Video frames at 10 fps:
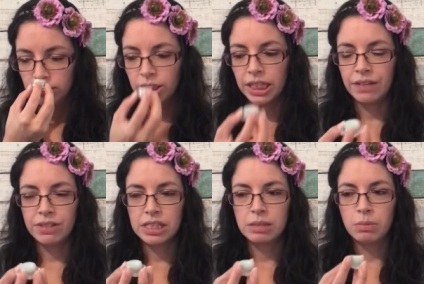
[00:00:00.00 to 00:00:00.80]
You can
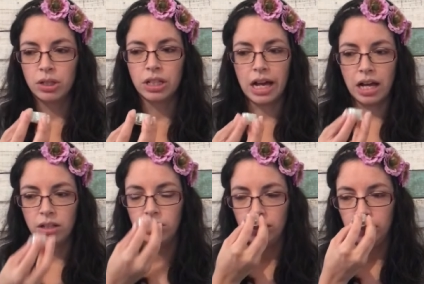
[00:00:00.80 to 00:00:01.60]
even smell the
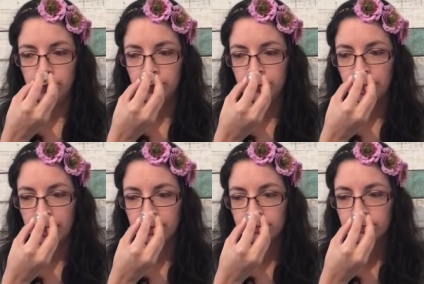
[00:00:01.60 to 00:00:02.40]
aloe a little bit.
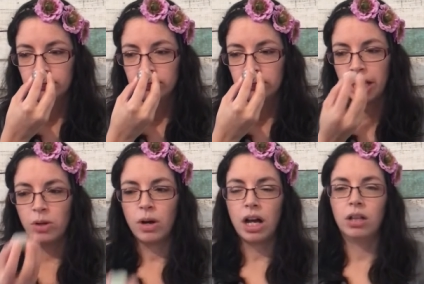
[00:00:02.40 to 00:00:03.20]
Like, I
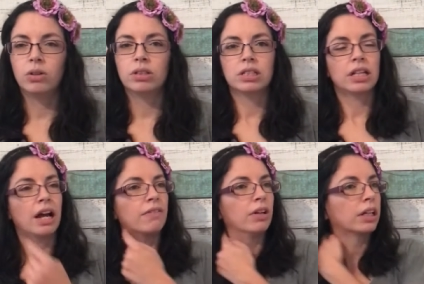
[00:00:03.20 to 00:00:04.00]
know aloe doesn't
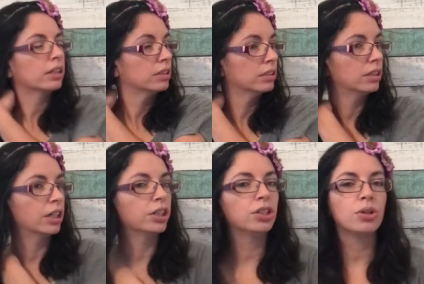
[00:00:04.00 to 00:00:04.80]
have like
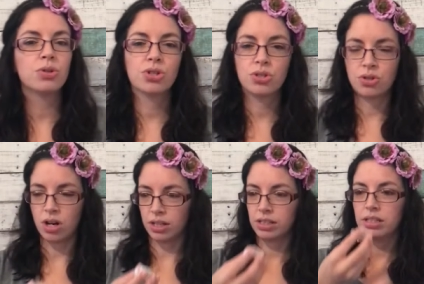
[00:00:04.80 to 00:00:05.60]
a huge
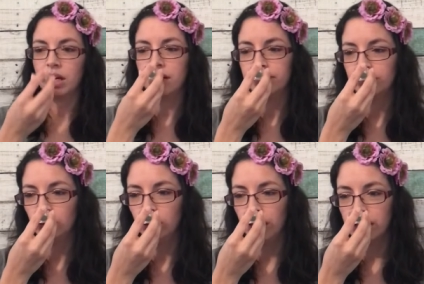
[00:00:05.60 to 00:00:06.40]
strong scent
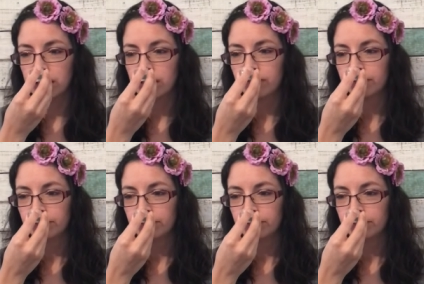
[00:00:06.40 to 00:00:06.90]
unless